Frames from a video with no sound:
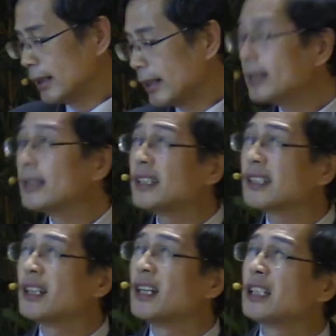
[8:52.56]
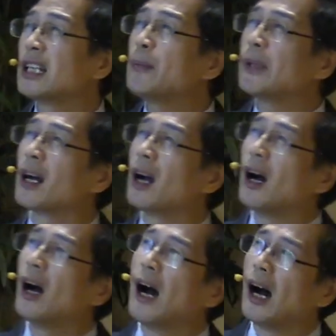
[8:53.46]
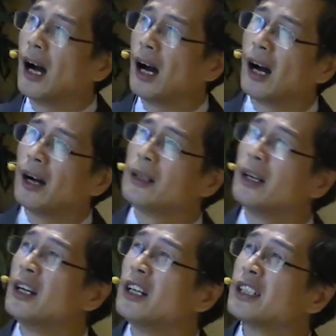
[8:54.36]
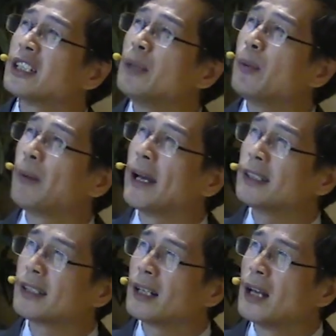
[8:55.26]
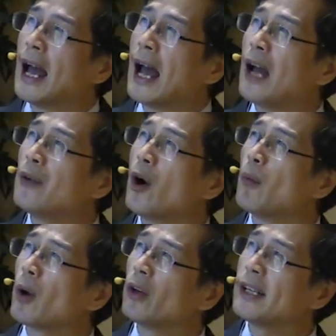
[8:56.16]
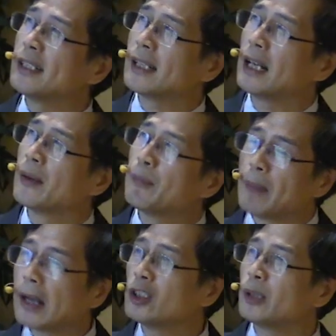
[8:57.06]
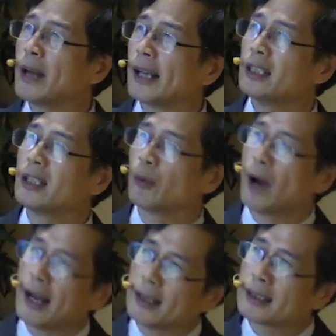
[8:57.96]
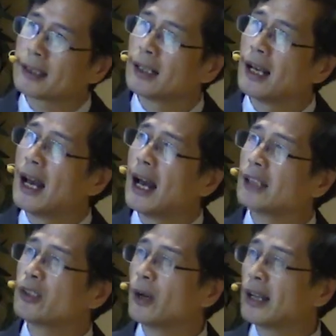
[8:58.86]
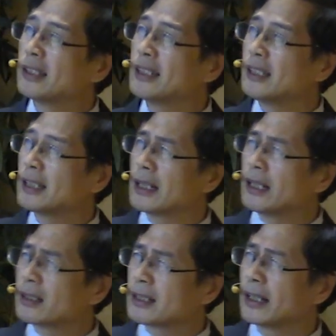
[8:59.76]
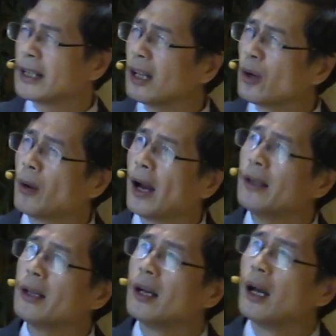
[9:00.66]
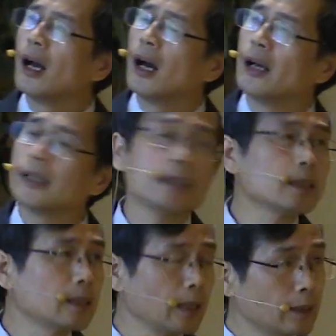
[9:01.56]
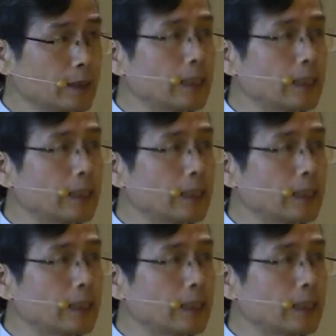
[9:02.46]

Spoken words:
This is typical chip-based aerial monolithic microextraction device. As you can see, the yellow one is the